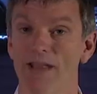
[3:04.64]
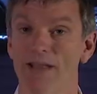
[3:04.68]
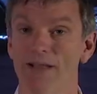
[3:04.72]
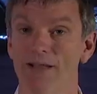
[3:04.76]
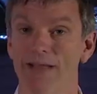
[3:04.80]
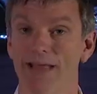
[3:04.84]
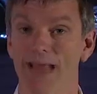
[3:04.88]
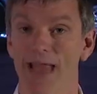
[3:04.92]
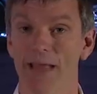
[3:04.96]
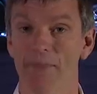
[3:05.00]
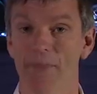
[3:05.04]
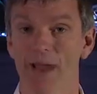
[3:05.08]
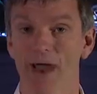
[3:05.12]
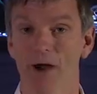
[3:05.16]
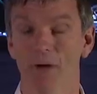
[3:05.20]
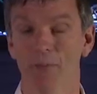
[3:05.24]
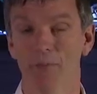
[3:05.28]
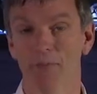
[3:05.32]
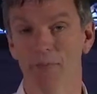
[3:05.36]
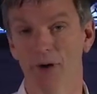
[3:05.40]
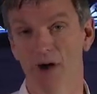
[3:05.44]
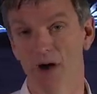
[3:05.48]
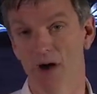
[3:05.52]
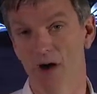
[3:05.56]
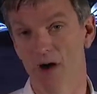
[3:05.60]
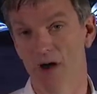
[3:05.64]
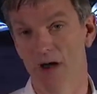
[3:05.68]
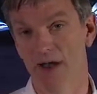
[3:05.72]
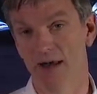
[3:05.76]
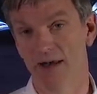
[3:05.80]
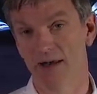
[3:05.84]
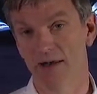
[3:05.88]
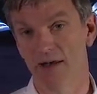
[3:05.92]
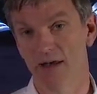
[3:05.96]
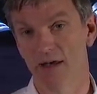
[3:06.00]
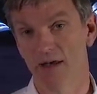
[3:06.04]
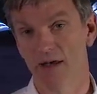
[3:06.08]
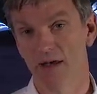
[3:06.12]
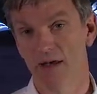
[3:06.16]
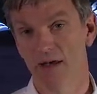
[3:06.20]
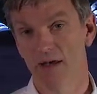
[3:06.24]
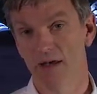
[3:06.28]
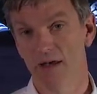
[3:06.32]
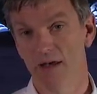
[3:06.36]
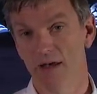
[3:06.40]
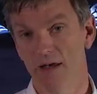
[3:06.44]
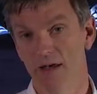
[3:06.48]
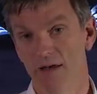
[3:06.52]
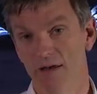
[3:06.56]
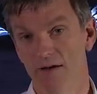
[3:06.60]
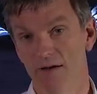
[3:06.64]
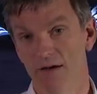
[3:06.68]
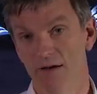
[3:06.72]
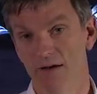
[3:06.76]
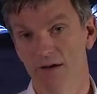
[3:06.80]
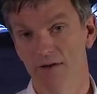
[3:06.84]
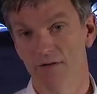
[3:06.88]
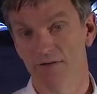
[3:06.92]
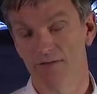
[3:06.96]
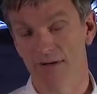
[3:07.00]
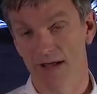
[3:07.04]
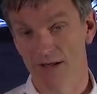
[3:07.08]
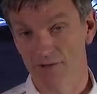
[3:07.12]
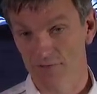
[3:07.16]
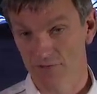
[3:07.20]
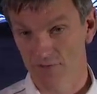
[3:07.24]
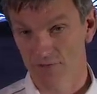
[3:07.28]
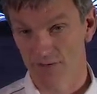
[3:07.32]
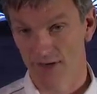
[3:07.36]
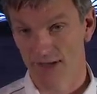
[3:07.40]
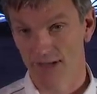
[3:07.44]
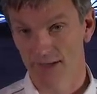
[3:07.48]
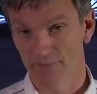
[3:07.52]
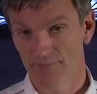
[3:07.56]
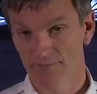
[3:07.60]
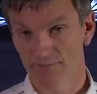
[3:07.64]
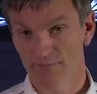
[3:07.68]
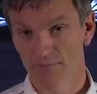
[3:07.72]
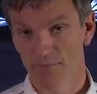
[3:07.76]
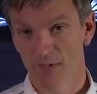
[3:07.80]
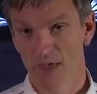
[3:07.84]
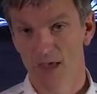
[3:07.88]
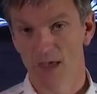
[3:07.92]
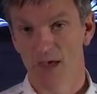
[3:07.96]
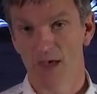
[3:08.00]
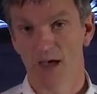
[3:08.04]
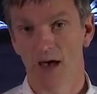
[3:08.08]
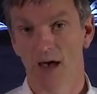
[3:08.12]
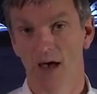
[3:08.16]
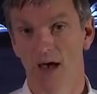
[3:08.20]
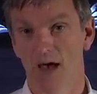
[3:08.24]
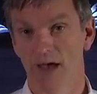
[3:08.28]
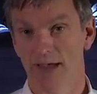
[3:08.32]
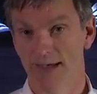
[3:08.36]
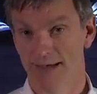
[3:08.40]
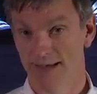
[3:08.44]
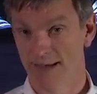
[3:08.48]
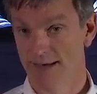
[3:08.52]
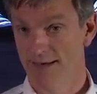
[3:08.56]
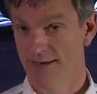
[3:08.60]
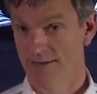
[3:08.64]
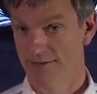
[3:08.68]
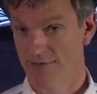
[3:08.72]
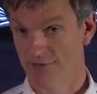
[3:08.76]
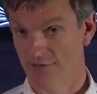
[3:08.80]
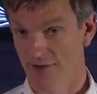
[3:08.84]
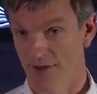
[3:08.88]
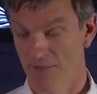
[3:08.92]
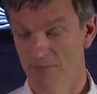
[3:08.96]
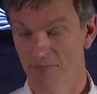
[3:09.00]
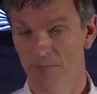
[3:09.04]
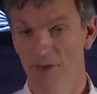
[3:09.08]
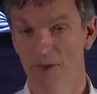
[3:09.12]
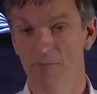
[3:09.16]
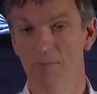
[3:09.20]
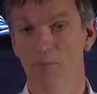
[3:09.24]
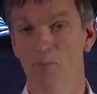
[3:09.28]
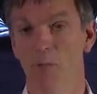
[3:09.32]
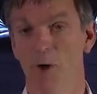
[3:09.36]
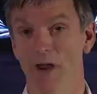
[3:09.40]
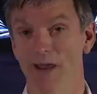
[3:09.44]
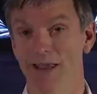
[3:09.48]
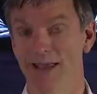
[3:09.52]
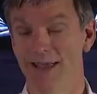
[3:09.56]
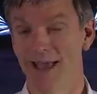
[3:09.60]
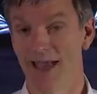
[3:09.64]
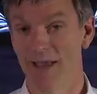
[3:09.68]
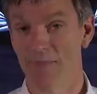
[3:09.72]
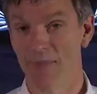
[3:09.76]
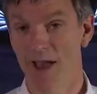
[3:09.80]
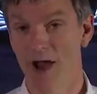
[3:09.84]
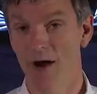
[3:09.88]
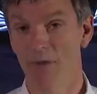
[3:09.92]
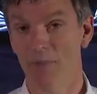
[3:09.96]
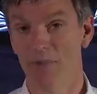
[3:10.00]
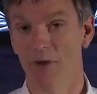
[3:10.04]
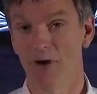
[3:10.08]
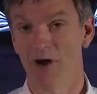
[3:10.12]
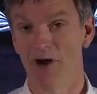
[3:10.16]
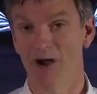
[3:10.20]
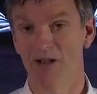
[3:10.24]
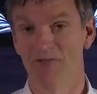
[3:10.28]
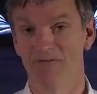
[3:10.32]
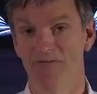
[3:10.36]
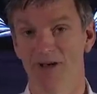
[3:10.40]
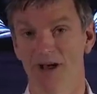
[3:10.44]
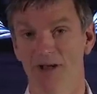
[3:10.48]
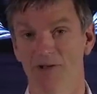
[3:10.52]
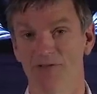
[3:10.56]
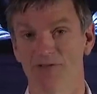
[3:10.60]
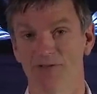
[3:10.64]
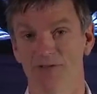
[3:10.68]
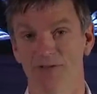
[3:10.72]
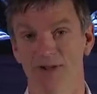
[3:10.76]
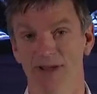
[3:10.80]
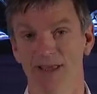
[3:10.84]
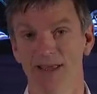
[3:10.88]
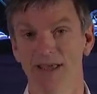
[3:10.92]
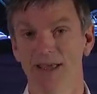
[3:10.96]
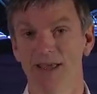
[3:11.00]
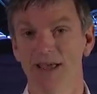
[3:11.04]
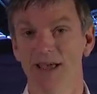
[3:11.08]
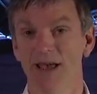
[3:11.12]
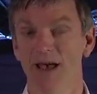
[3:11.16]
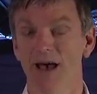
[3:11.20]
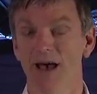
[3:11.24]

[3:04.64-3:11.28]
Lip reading: Vettel came out behind Valtteri. He didn't jump him. When he came out behind Valtteri,